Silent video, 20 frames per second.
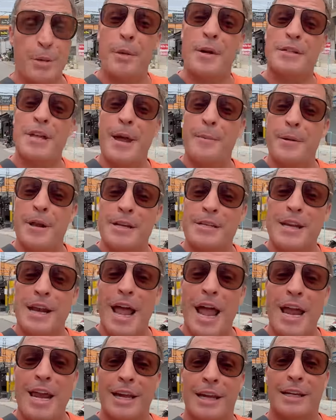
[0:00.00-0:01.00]
what's happening
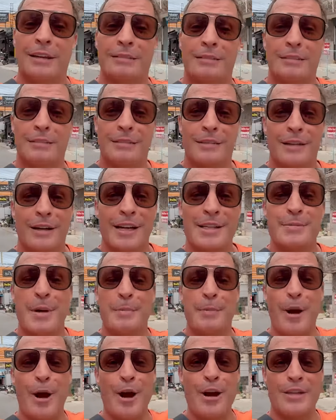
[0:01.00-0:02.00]
today? It's my
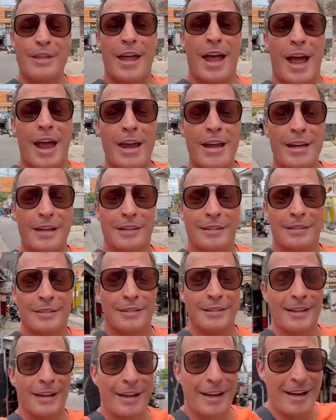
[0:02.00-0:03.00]
birthday.
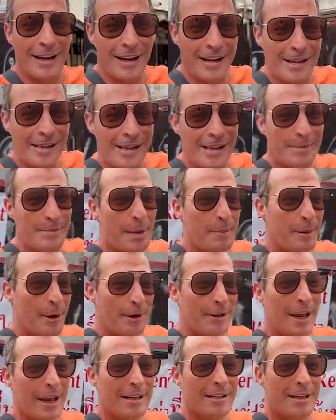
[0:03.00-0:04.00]
It is. It's my
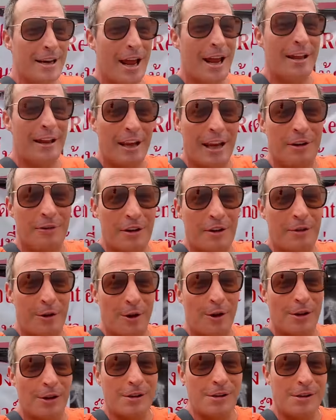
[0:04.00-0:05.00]
birthday today, the eleventh of
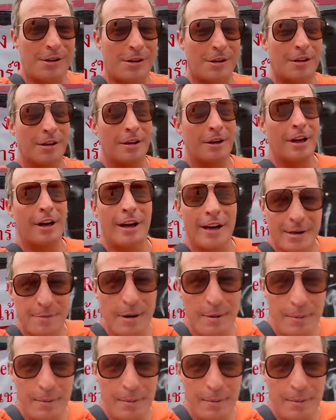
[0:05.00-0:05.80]
August. It is my